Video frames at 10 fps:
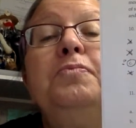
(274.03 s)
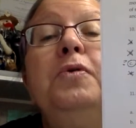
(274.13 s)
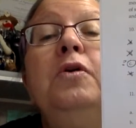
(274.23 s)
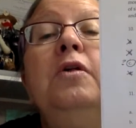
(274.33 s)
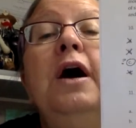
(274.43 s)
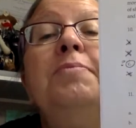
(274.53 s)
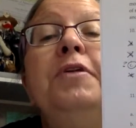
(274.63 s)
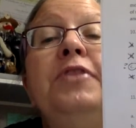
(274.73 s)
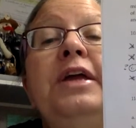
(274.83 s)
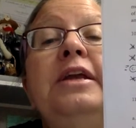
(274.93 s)
pull up
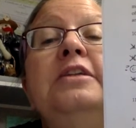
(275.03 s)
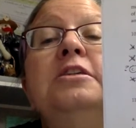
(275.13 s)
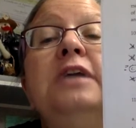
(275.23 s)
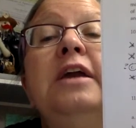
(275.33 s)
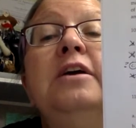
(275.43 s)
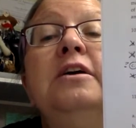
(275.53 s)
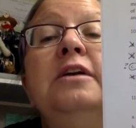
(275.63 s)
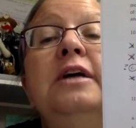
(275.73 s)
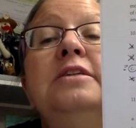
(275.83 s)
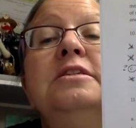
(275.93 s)
that they need to get a good
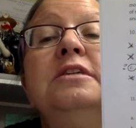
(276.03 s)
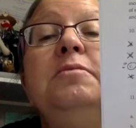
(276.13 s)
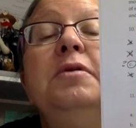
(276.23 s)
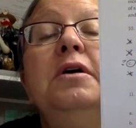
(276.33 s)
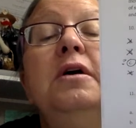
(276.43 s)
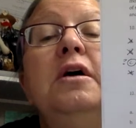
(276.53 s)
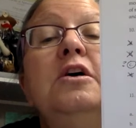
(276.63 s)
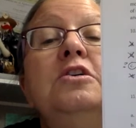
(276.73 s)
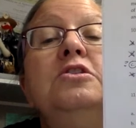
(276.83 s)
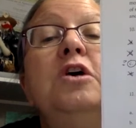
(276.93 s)
night's sleep.
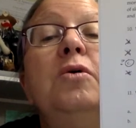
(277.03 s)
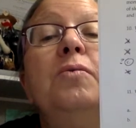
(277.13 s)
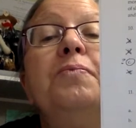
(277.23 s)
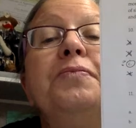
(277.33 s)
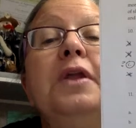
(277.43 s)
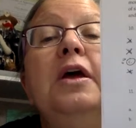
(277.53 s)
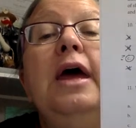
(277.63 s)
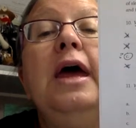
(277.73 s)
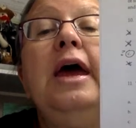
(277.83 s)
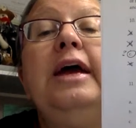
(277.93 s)
So
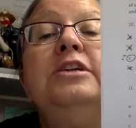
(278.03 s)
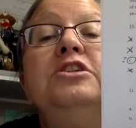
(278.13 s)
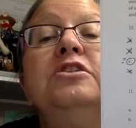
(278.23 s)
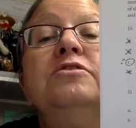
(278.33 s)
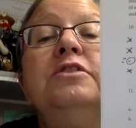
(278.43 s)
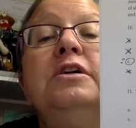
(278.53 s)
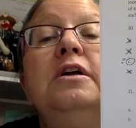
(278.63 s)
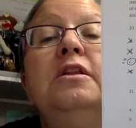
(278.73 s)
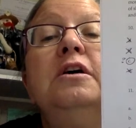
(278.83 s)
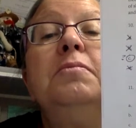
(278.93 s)
a. Children
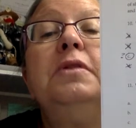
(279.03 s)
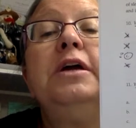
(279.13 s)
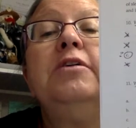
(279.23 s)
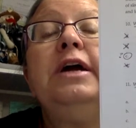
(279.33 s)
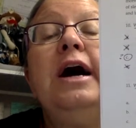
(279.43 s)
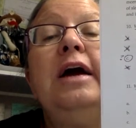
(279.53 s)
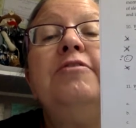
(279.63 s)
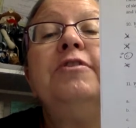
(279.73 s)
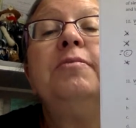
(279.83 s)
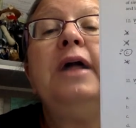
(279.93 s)
look bleary eyed
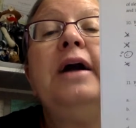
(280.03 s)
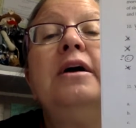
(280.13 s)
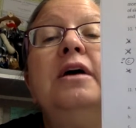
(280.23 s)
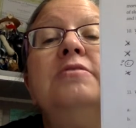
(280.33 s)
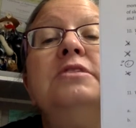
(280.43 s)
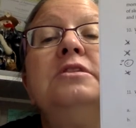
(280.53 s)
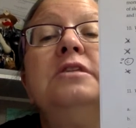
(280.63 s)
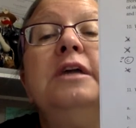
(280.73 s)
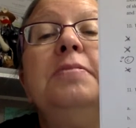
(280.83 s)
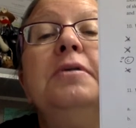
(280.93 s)
from lack of
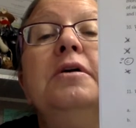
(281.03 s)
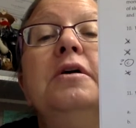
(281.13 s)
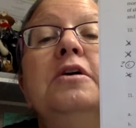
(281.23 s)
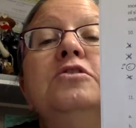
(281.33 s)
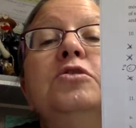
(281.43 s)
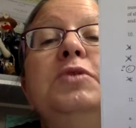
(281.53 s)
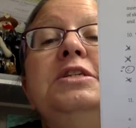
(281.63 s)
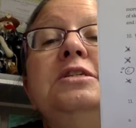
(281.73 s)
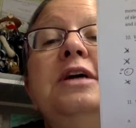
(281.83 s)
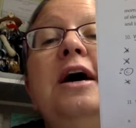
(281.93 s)
sleep. So we
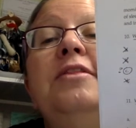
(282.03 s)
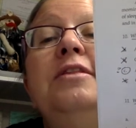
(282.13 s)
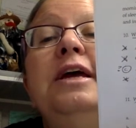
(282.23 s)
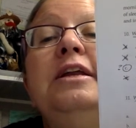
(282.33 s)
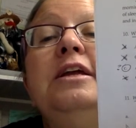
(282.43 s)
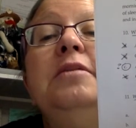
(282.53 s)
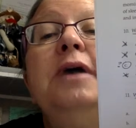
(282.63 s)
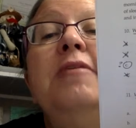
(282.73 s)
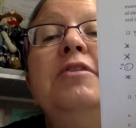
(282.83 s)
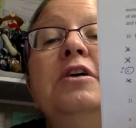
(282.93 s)
said that they need to
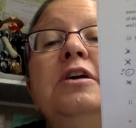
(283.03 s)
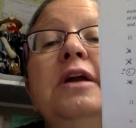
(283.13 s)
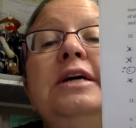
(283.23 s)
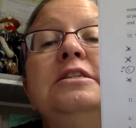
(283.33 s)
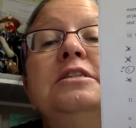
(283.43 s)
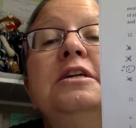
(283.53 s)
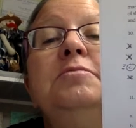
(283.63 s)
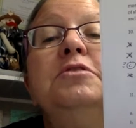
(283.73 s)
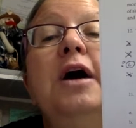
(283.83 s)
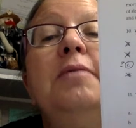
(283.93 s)
have a good night's
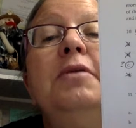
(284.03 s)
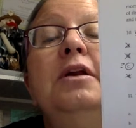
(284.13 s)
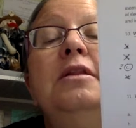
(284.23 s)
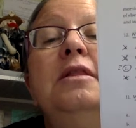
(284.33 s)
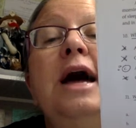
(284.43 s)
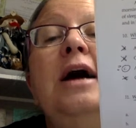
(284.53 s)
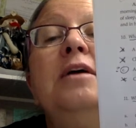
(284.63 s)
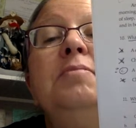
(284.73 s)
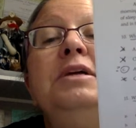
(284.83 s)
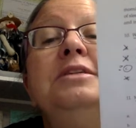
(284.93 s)
sleep. So I'm going to
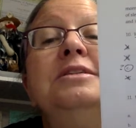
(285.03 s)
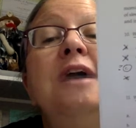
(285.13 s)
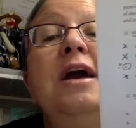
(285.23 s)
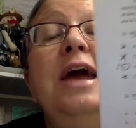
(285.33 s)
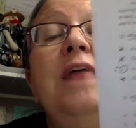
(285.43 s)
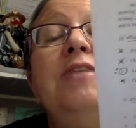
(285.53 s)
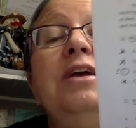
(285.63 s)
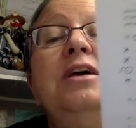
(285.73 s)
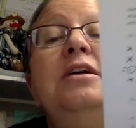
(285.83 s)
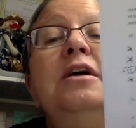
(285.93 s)
lack means not having
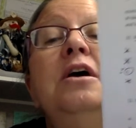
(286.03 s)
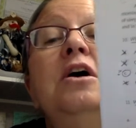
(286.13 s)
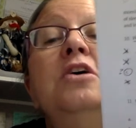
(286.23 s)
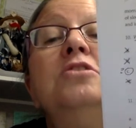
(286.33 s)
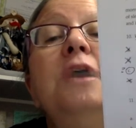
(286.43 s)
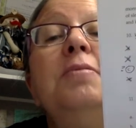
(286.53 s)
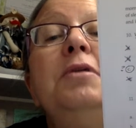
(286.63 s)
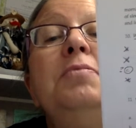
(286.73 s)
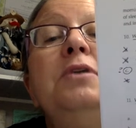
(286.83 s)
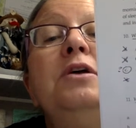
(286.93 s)
it. So I'm going
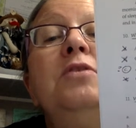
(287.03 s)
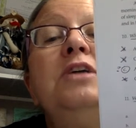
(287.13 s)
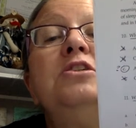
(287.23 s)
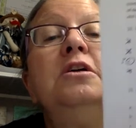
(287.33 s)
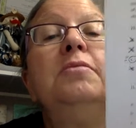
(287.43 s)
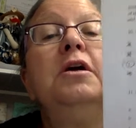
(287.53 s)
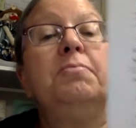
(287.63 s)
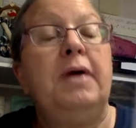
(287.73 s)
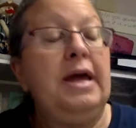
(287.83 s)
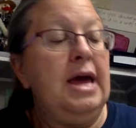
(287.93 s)
to put a question
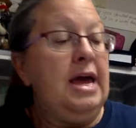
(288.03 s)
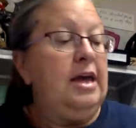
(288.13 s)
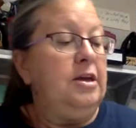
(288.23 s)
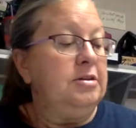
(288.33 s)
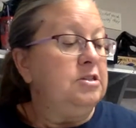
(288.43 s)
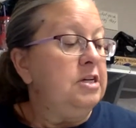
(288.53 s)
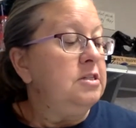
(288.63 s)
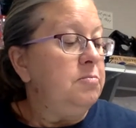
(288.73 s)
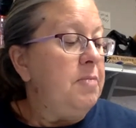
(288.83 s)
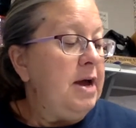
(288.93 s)
mark by A. It
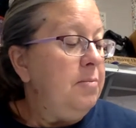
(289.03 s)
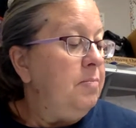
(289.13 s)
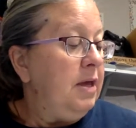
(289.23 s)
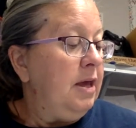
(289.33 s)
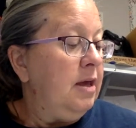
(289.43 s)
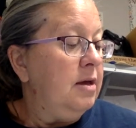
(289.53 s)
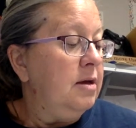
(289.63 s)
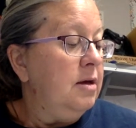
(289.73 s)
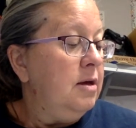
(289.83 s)
just might be